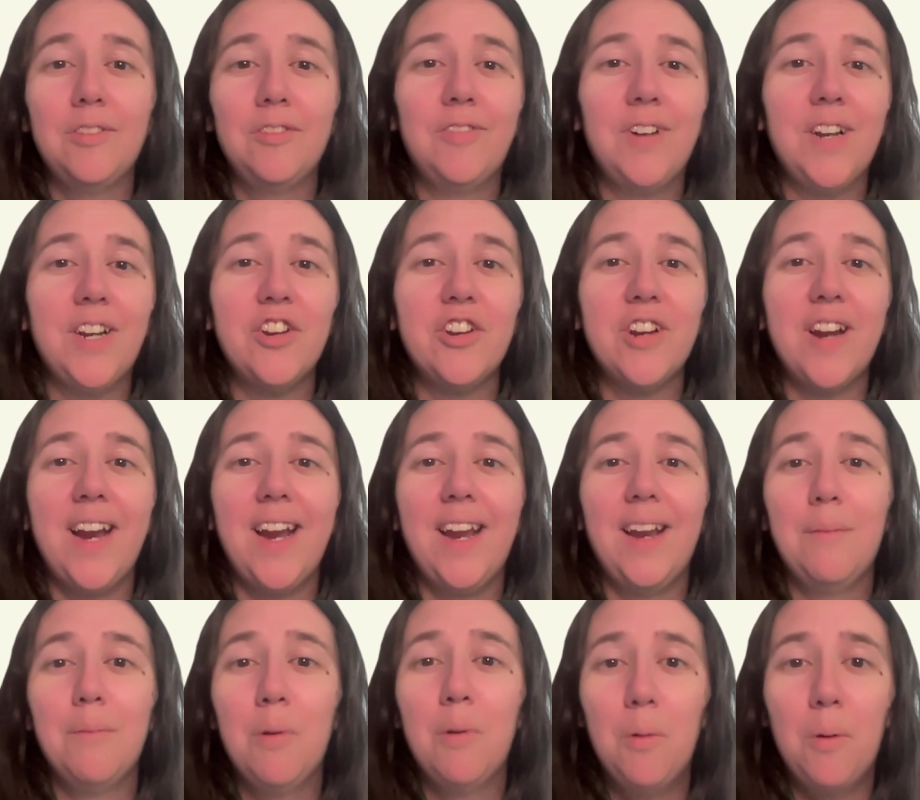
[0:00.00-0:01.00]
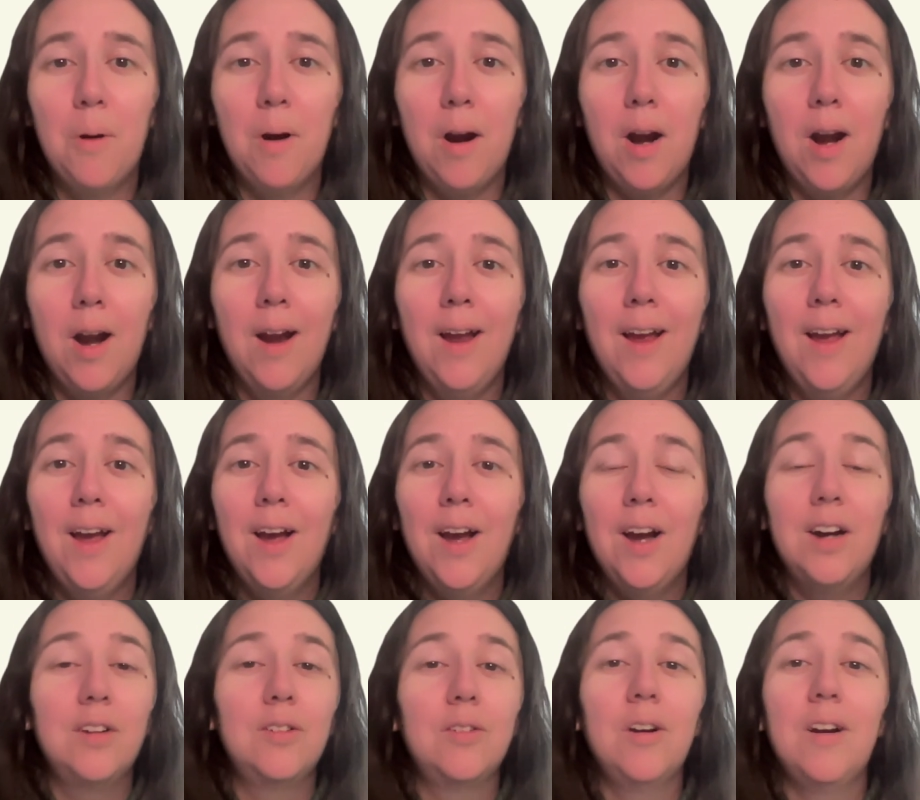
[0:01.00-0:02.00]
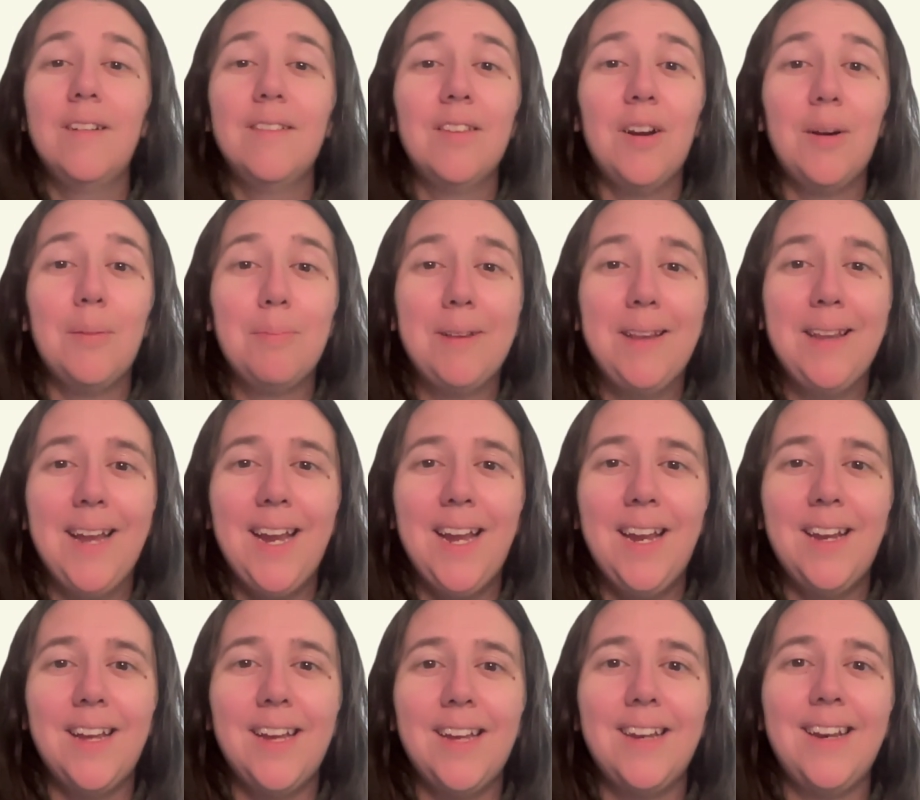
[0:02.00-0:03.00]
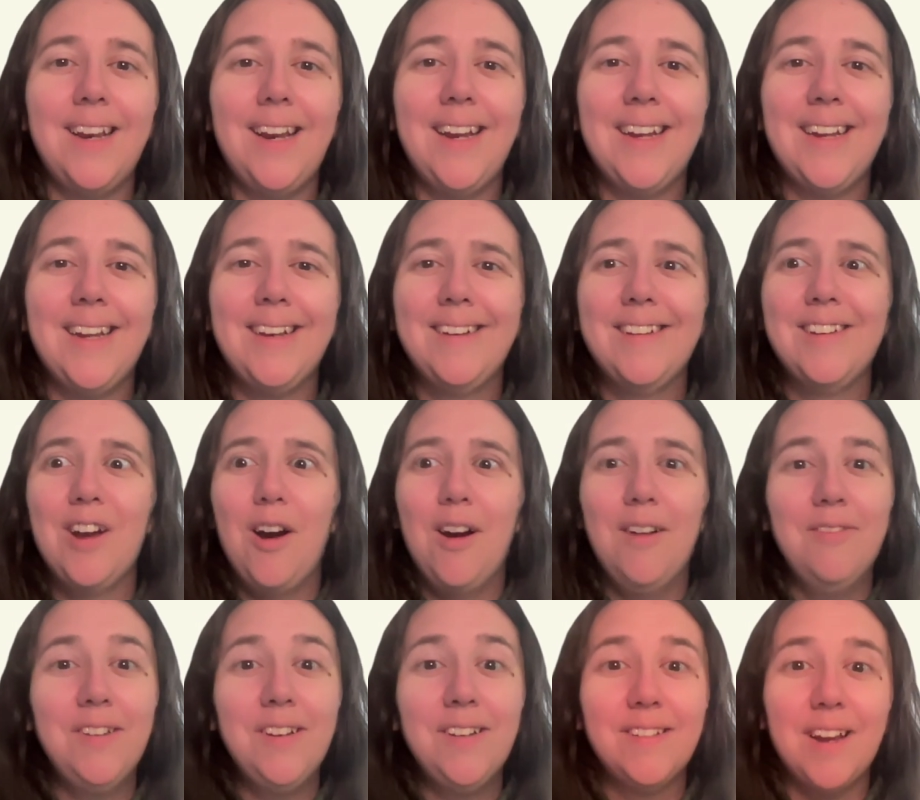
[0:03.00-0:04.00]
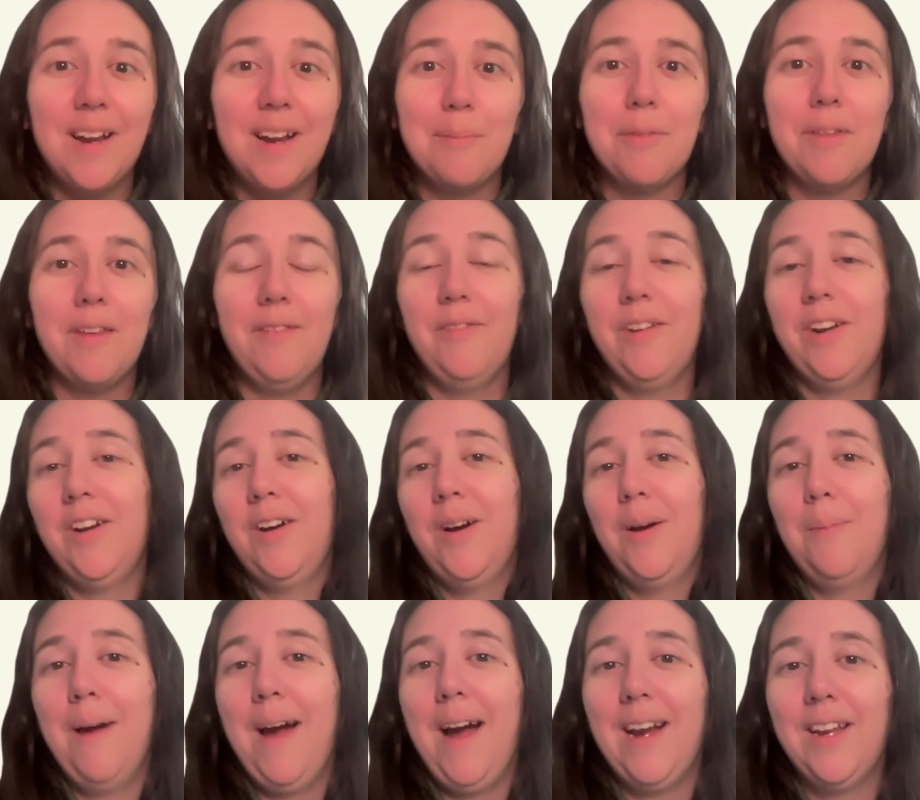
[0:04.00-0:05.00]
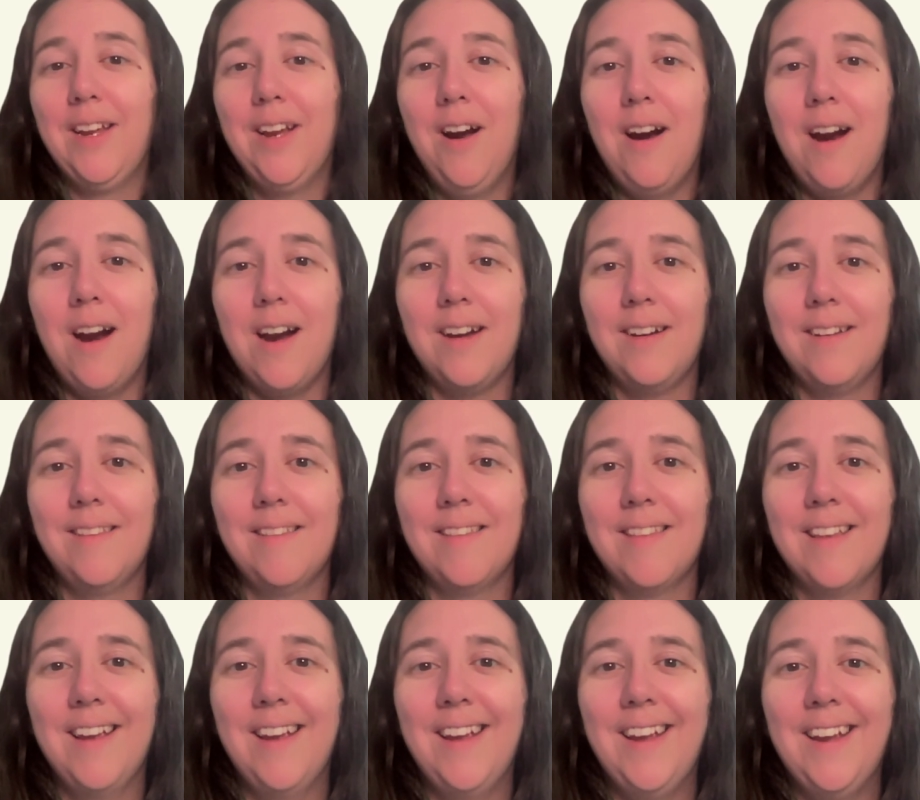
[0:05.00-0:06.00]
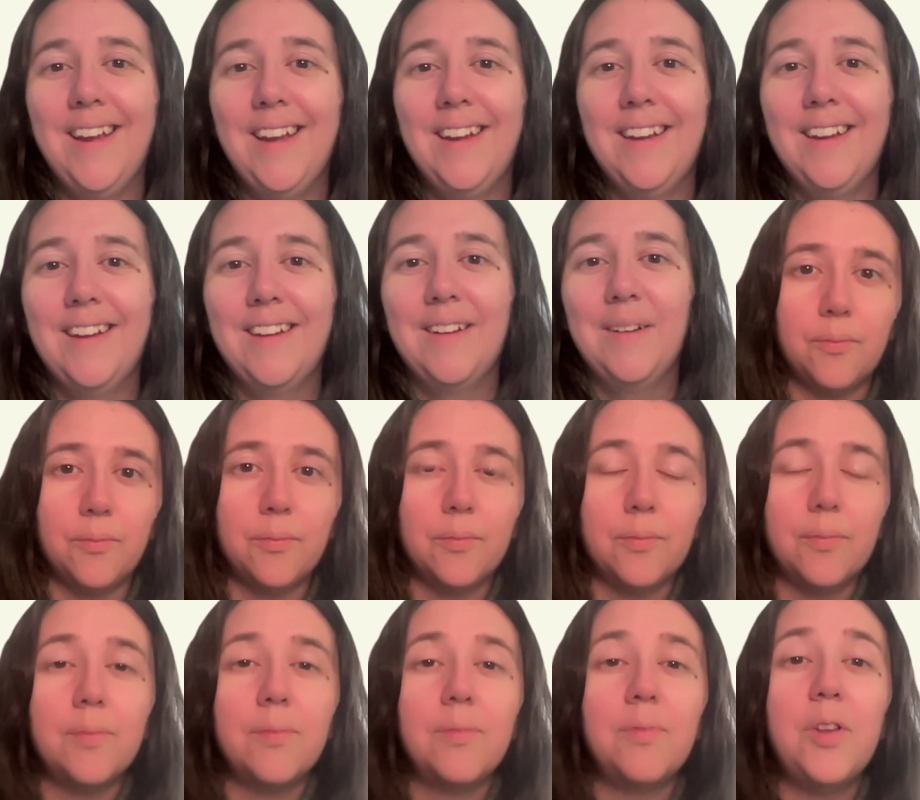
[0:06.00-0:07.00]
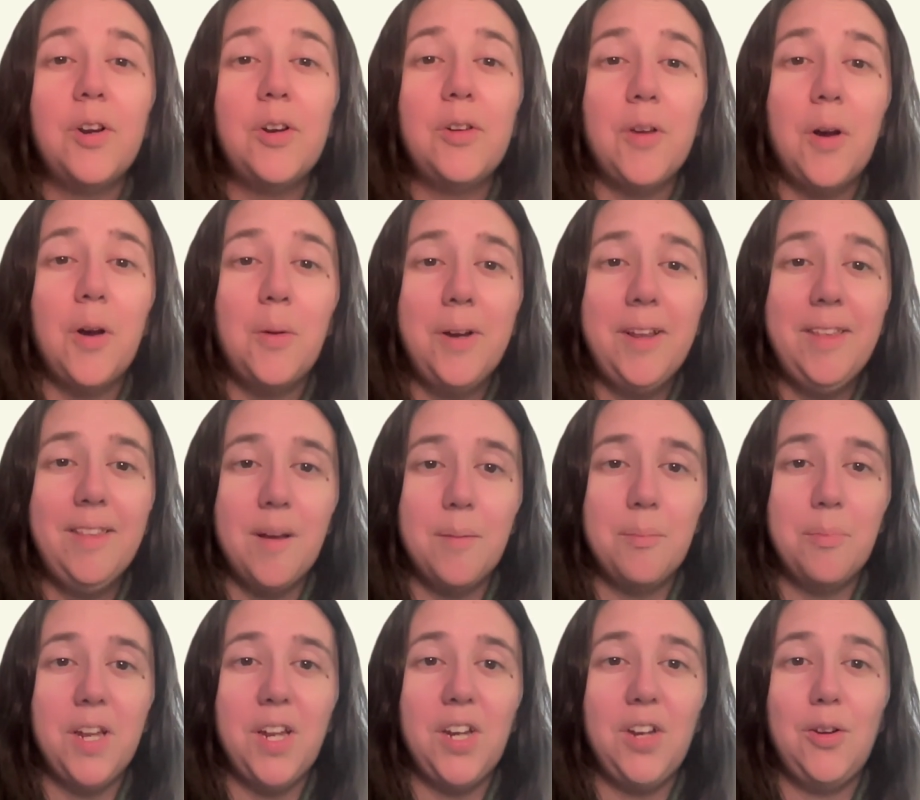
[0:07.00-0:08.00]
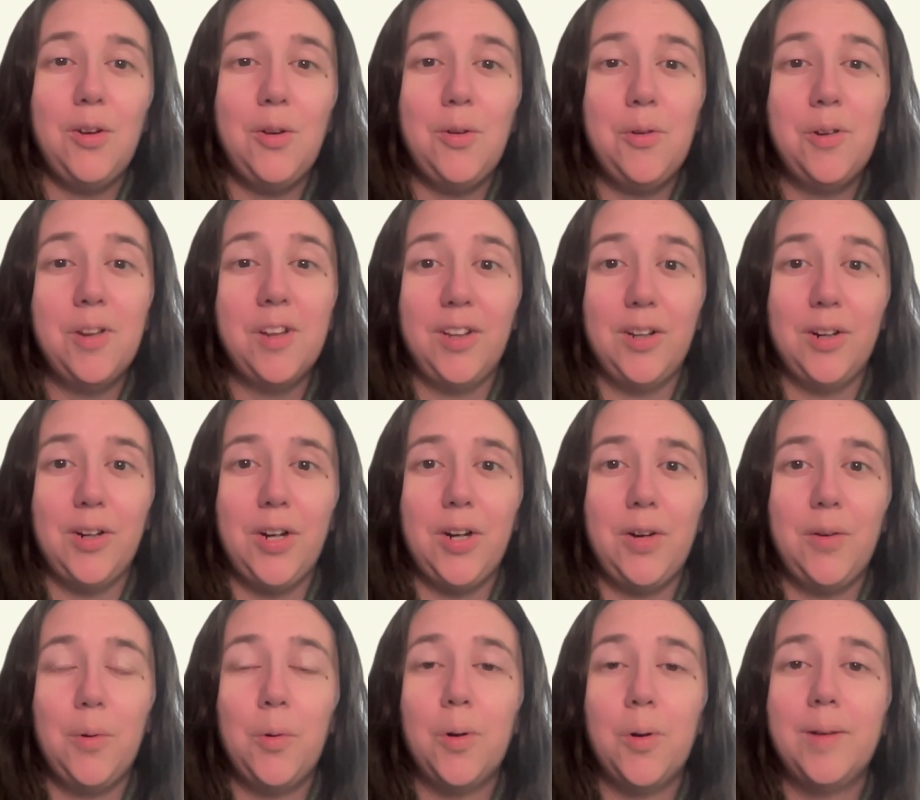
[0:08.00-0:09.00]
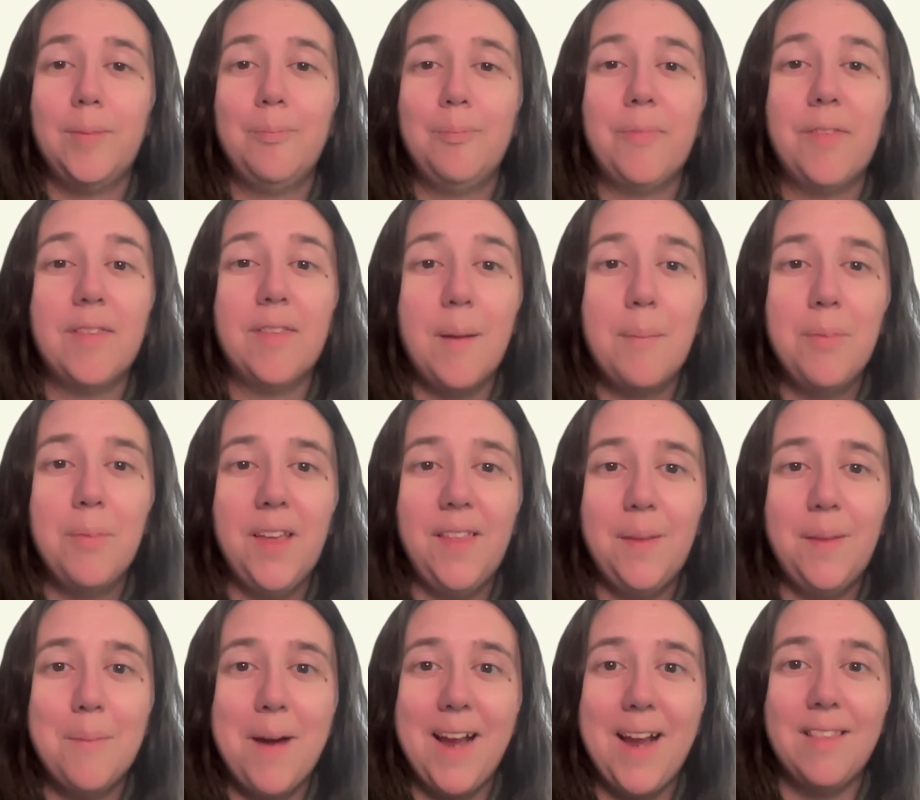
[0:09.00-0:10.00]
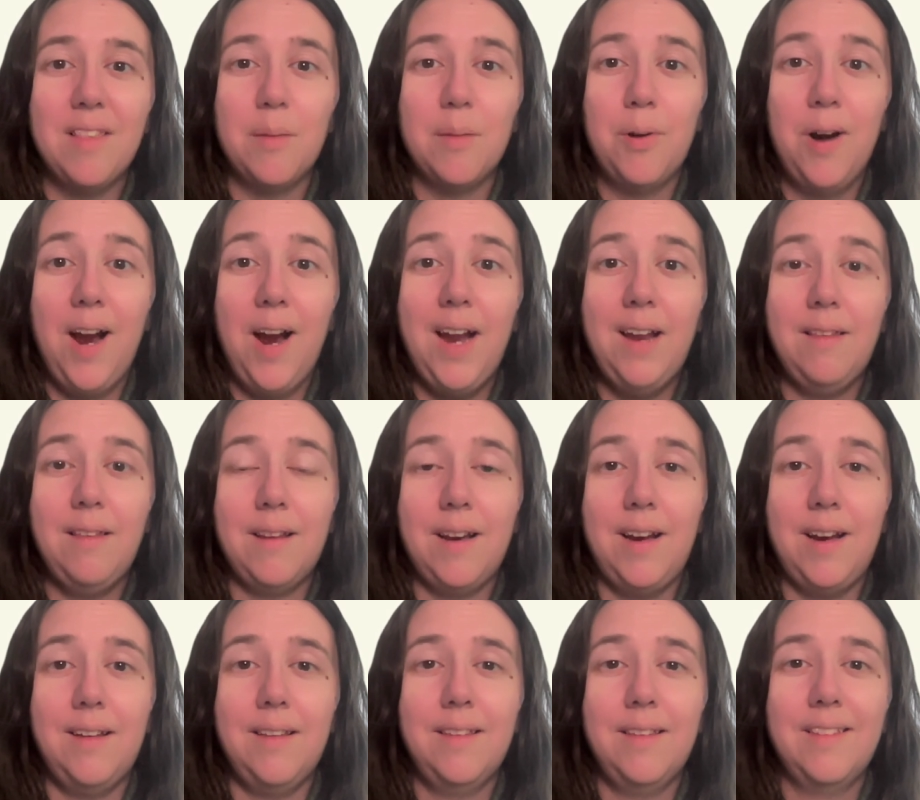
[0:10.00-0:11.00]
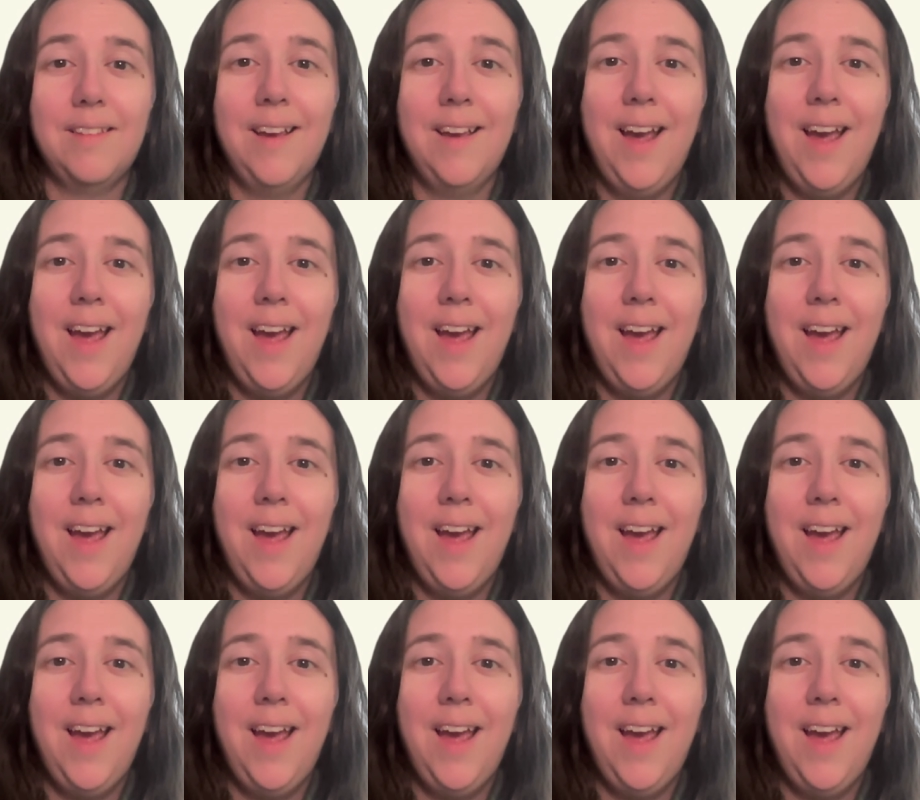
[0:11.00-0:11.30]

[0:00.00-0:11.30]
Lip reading: fungi, and more across our planet, and oftentimes even in our backyards. There's always something new to learn or something that might surprise us.